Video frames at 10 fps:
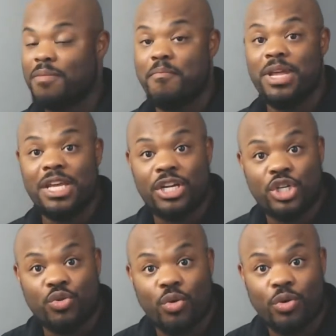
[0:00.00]
MIDI
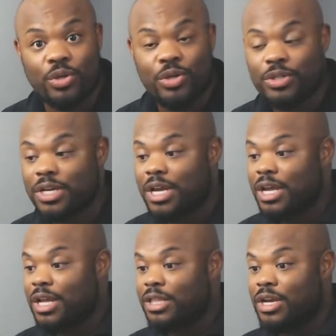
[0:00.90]
controllers,
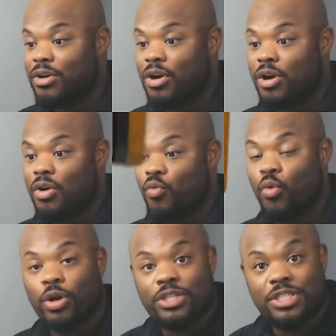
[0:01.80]
there are
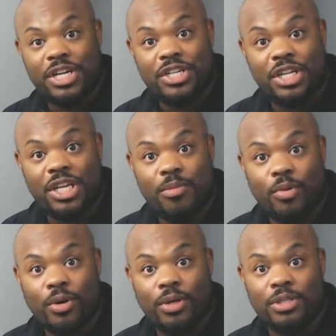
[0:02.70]
workstation
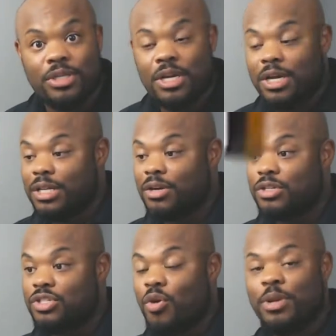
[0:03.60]
keyboards, there are
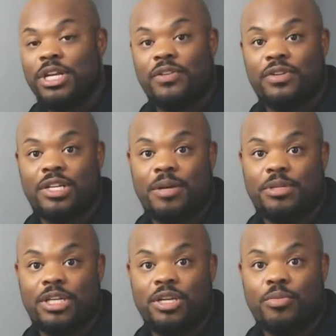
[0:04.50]
so many different types
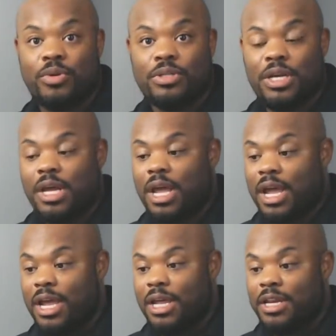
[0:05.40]
of keyboards,
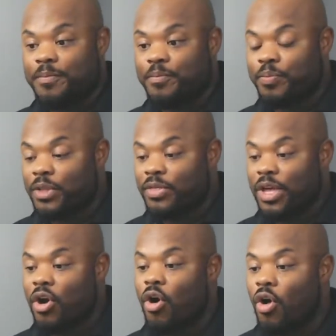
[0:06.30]
and
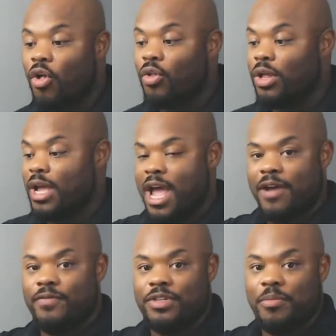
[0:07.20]
they all
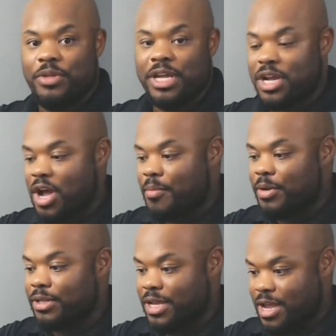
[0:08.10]
have something in
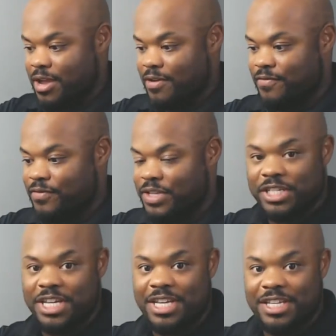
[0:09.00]
common. They have
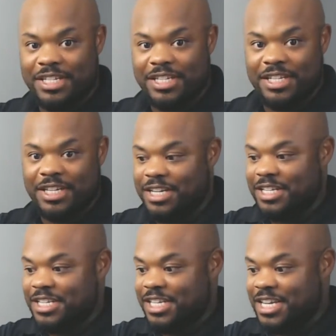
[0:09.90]
these keys,
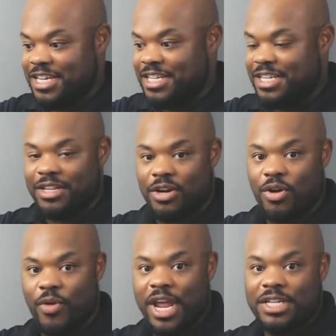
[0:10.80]
and they're
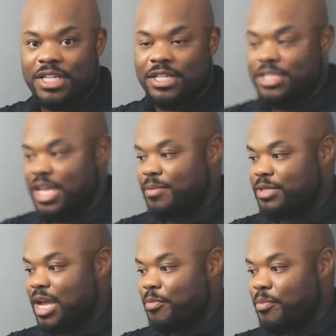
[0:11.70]
arranged in the same
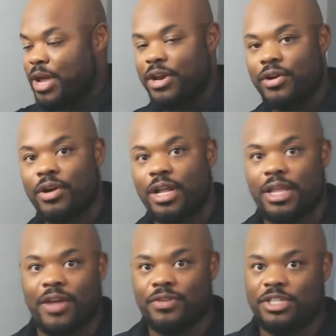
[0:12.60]
type of manner, and
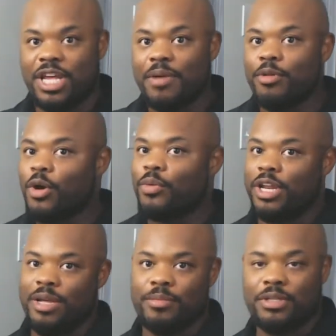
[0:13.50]
they have the same note
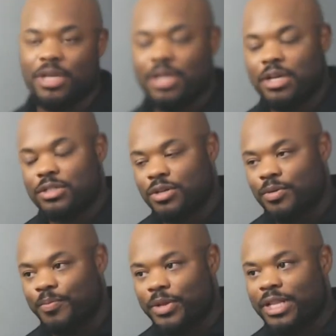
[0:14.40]
names.
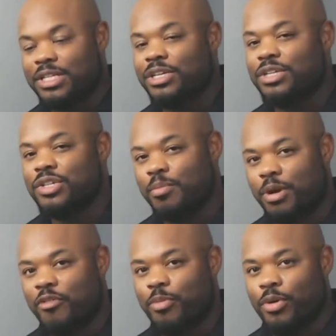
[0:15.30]
So that's a good jump
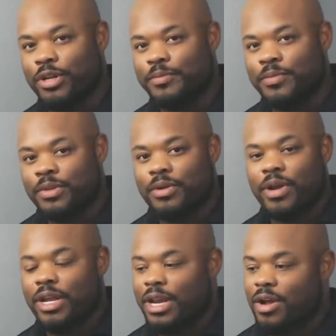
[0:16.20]
off point,
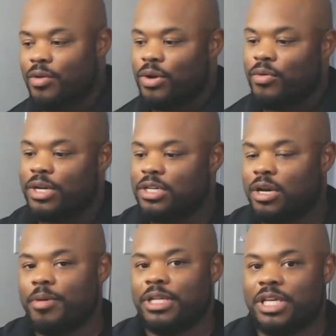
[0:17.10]
right? Now, when I talk
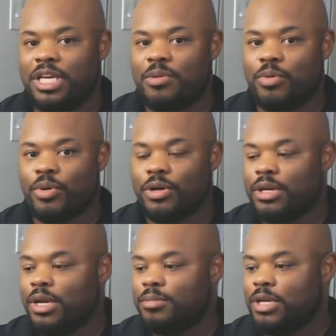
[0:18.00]
about the keyboard,
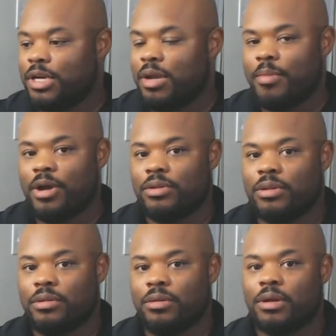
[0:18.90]
I'm talking about,
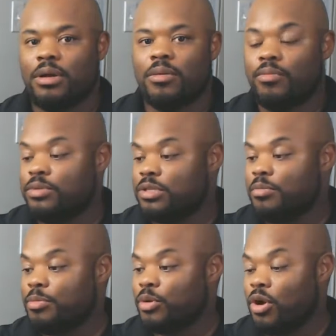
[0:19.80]
some
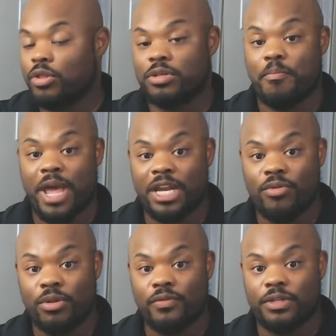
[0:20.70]
people call those a
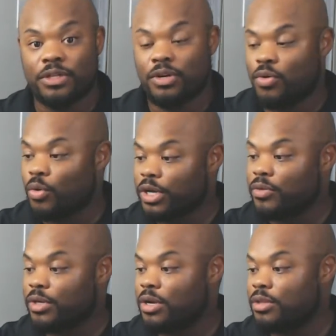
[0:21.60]
manual. If it's on an
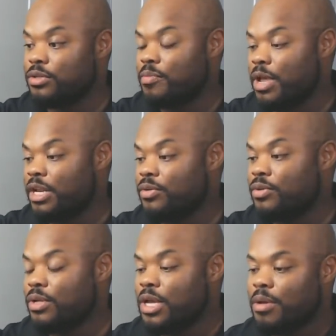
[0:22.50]
organ, we call those a
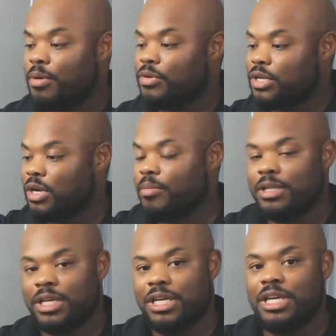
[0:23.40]
manual. But we're talking
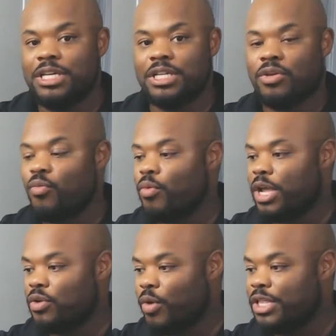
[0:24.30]
about the keys and
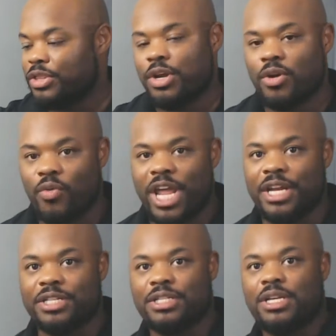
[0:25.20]
the way that they're
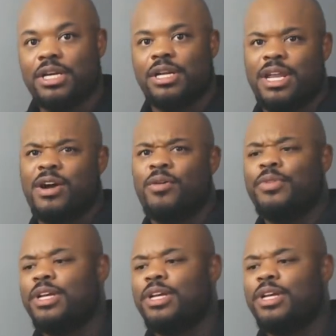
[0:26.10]
arranged. Now,